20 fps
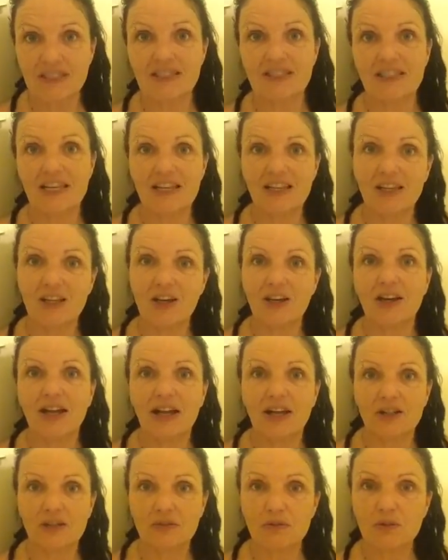Take the girl
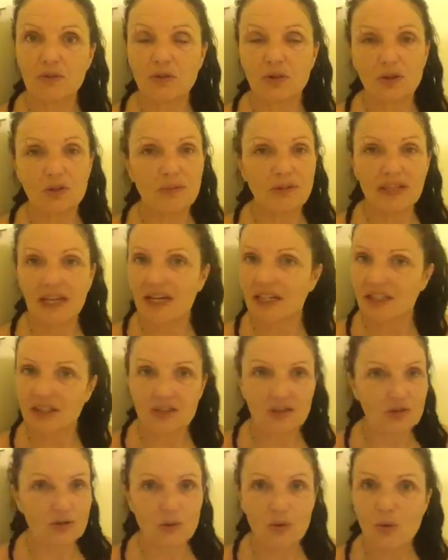out of law, but that
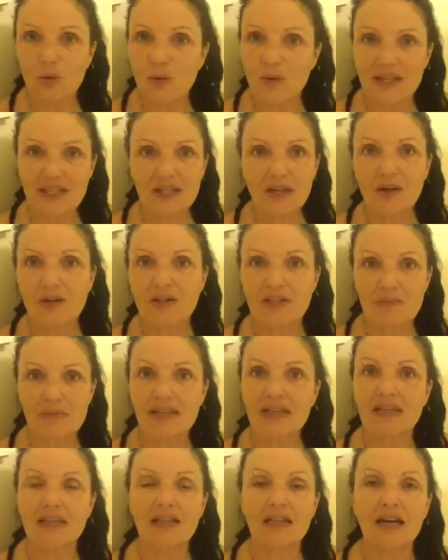girl's always going to
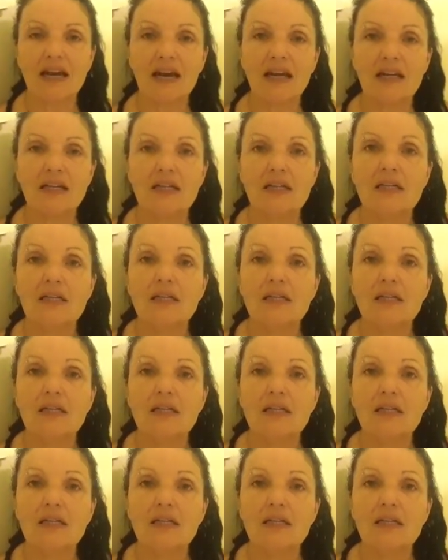be in there.